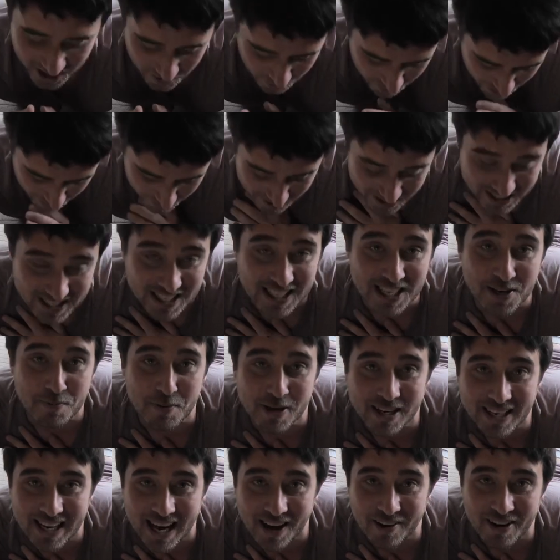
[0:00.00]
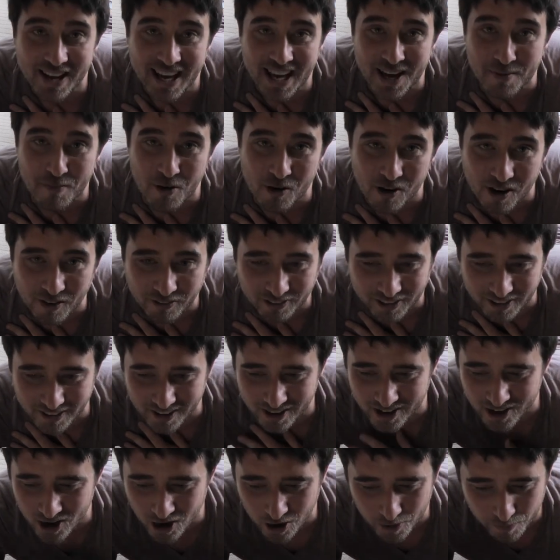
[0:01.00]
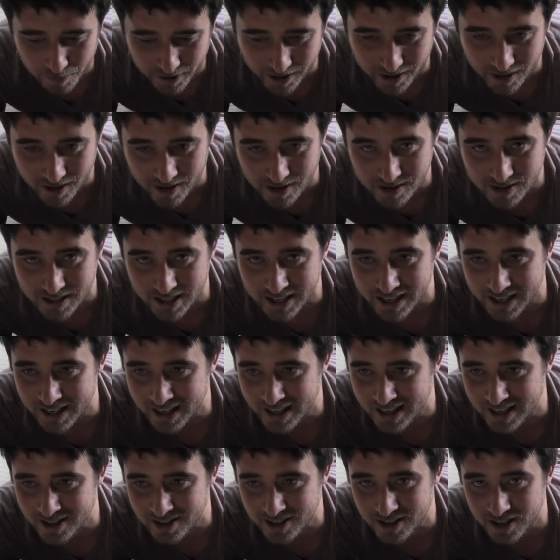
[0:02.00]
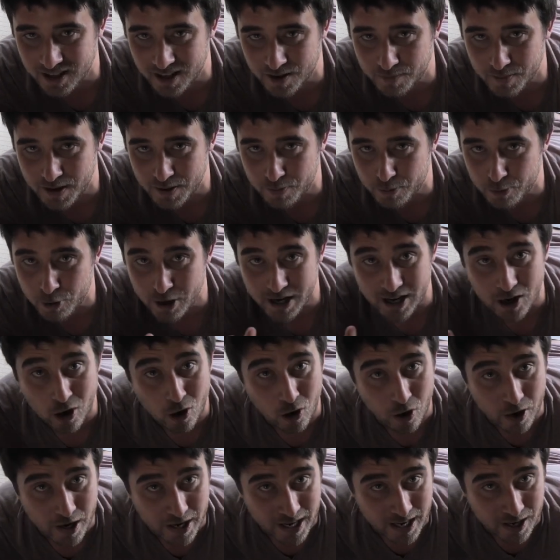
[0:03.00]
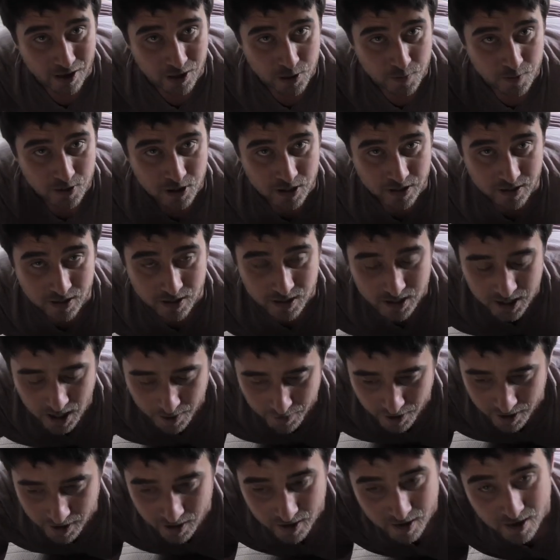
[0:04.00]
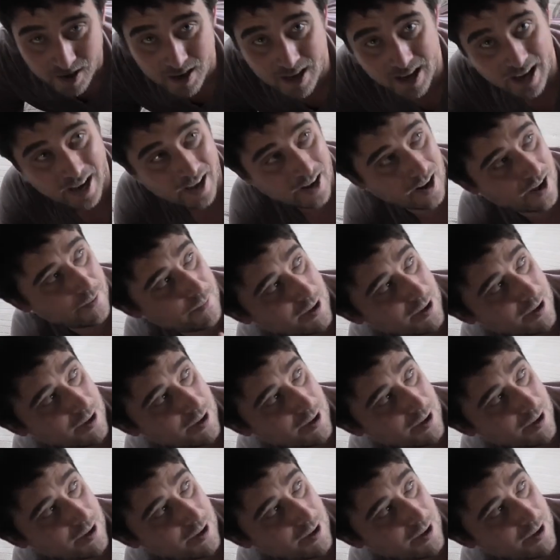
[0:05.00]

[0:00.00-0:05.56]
that we'll be sleeping down here more often than not because it is going to be pretty hot in here, especially in the summer. And I